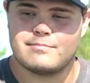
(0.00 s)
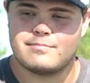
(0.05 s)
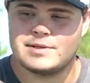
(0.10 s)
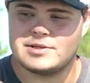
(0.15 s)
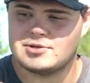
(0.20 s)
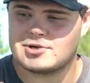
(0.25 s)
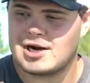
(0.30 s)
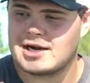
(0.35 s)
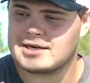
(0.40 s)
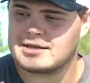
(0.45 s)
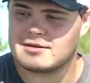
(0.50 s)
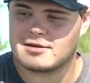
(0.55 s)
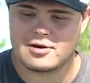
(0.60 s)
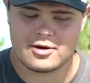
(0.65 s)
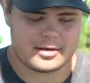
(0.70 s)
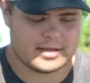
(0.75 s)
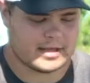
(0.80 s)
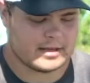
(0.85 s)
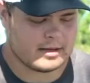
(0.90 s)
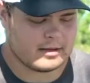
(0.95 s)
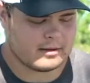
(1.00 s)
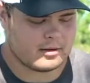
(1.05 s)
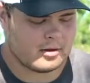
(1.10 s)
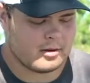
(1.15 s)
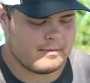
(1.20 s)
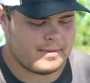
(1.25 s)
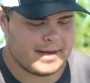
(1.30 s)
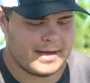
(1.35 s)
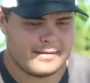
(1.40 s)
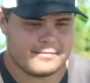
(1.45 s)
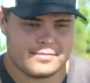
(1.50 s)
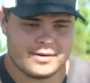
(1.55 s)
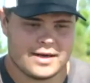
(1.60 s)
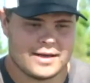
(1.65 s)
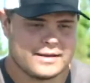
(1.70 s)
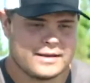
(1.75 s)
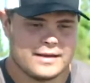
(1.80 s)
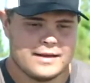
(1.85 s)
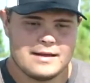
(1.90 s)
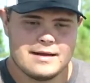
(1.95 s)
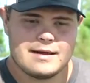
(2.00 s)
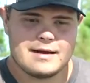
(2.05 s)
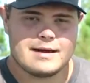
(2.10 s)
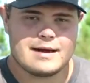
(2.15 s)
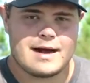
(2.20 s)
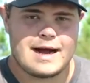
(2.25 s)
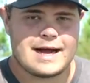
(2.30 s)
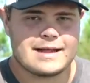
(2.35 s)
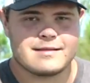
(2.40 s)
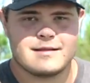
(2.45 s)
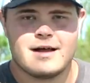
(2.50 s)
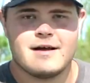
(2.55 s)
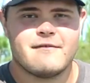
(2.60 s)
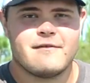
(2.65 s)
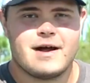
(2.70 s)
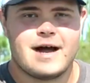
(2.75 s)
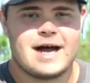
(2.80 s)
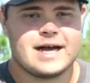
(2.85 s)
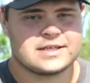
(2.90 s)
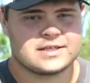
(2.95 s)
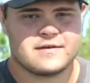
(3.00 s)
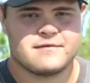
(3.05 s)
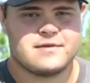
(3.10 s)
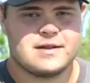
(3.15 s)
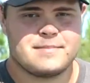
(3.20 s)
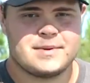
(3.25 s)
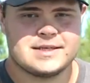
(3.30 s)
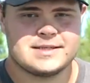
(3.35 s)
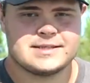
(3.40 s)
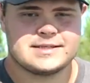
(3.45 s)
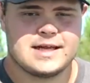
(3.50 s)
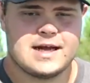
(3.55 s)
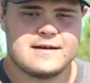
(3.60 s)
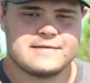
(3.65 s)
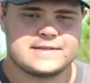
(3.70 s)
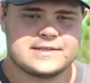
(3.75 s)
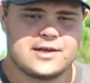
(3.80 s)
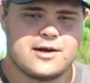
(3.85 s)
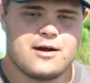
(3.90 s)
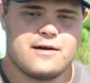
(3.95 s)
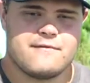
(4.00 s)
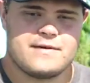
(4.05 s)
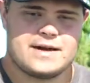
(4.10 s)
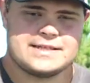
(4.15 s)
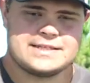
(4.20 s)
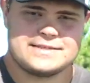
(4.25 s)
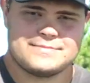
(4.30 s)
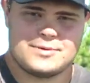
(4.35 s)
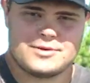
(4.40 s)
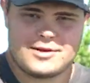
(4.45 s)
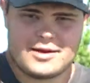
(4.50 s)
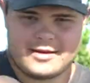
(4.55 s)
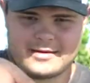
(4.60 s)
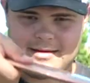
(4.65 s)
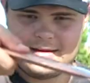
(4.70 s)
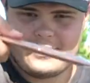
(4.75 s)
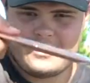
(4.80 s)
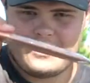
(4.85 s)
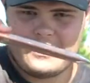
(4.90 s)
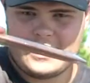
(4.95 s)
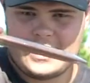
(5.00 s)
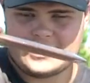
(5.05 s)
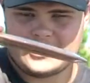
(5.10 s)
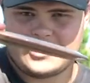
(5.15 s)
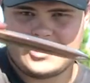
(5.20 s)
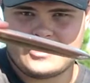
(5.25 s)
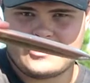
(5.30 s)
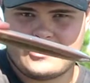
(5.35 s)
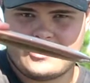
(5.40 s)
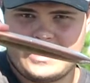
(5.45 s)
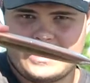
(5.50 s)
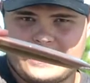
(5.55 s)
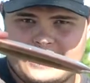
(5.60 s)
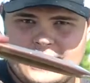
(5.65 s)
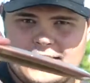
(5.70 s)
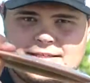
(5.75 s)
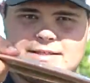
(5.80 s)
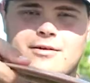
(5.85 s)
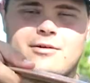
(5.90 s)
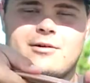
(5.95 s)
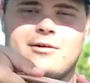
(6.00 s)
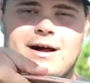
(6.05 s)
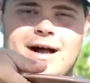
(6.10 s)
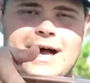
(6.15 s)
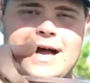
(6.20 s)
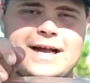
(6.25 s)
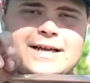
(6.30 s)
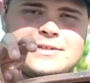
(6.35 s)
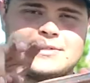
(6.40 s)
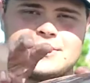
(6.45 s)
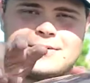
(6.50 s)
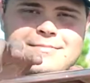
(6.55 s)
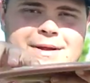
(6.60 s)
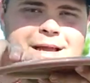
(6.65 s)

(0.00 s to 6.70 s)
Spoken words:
Been trying to learn it a little bit, but I love hyzer flipping stuff, so if I just put on a hyzer angle like this, a little hyzer,